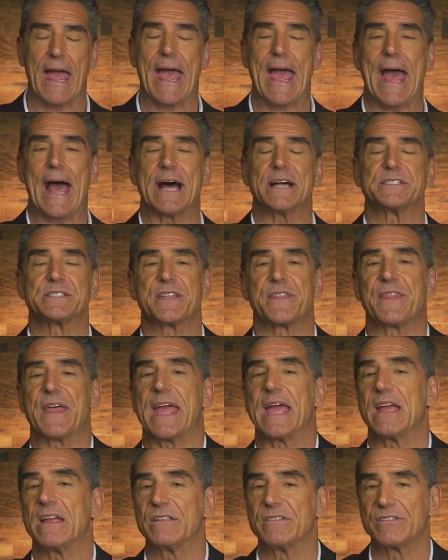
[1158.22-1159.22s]
as
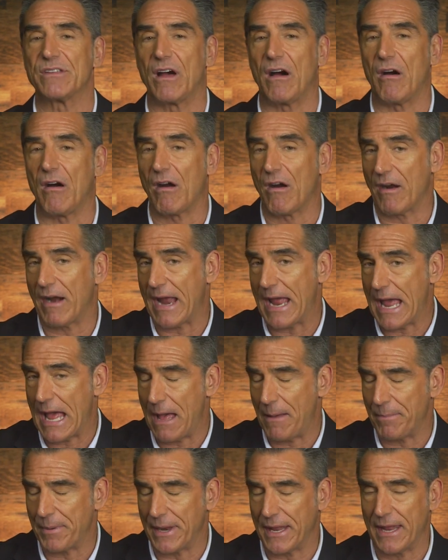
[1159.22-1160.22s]
things are
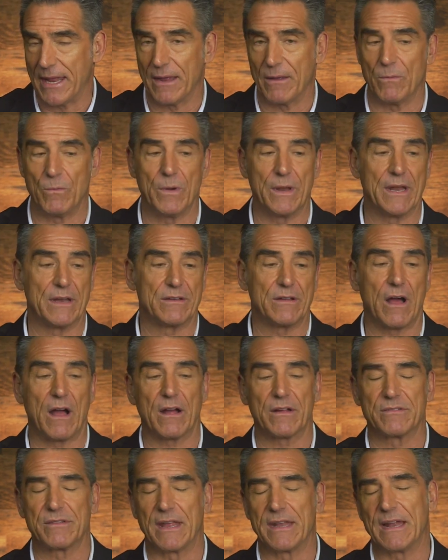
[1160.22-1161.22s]
happening,
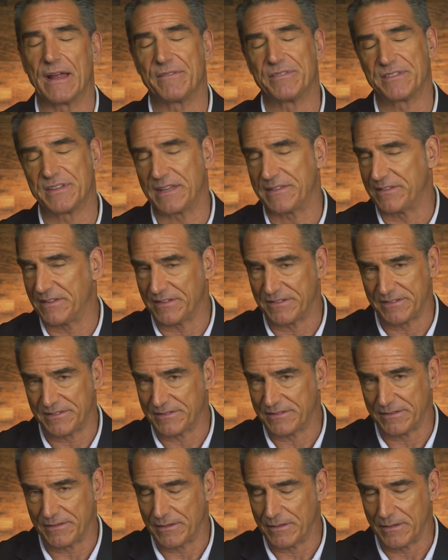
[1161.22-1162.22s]
and I've said
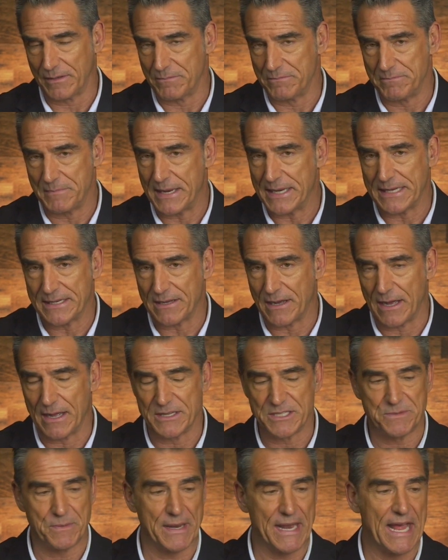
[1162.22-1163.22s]
this many
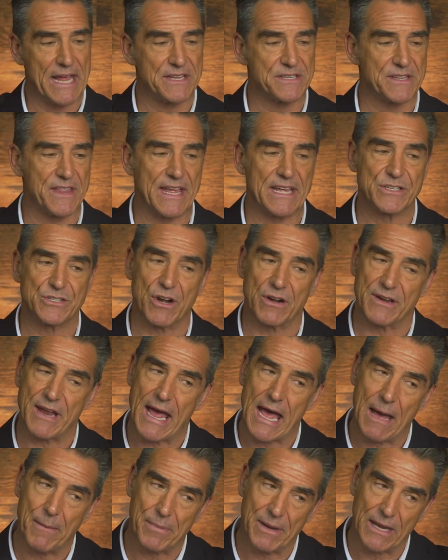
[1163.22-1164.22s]
times, but as things are
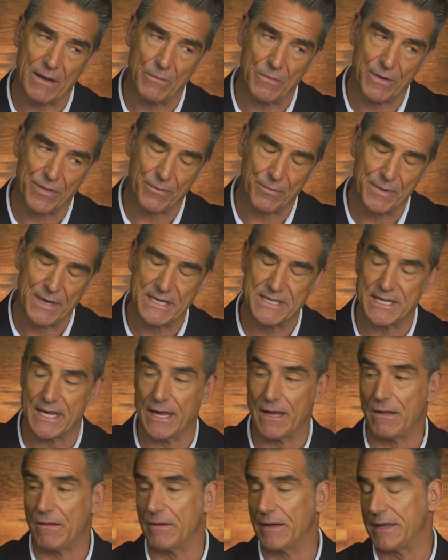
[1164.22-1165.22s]
happening with
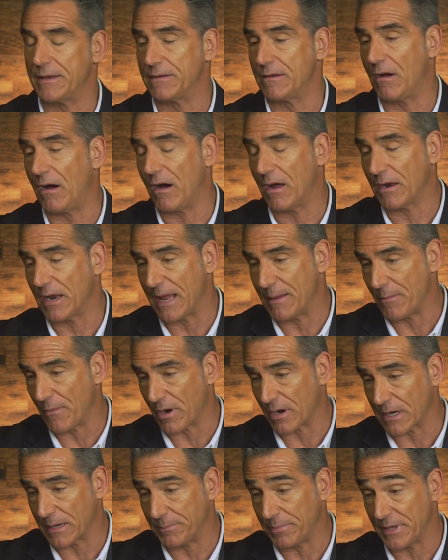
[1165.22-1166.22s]
retail and online
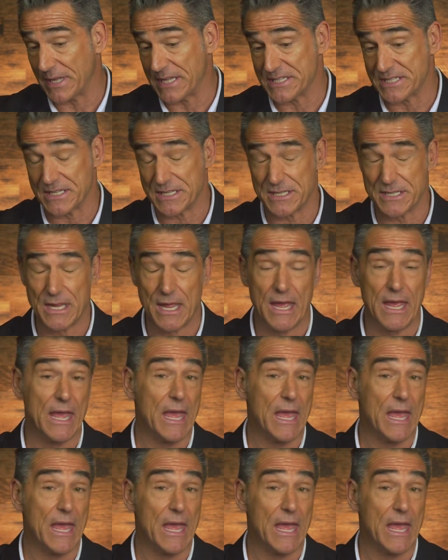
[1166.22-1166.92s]
marketplaces